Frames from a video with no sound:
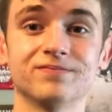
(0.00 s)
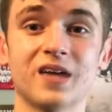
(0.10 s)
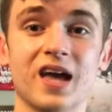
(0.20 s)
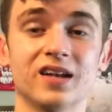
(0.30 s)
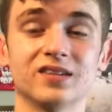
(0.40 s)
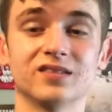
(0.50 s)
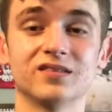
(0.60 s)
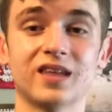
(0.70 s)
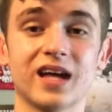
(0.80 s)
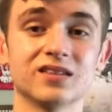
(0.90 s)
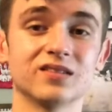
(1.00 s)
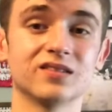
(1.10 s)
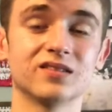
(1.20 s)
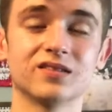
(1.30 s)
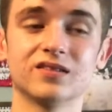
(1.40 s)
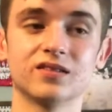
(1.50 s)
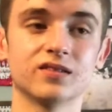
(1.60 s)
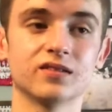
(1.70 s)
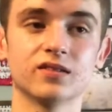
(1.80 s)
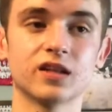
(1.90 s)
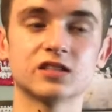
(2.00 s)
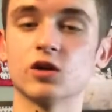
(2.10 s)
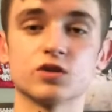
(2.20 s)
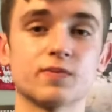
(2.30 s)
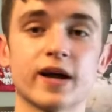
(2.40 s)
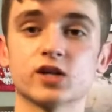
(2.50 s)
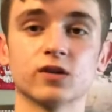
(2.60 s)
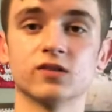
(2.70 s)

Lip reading: And that's so special.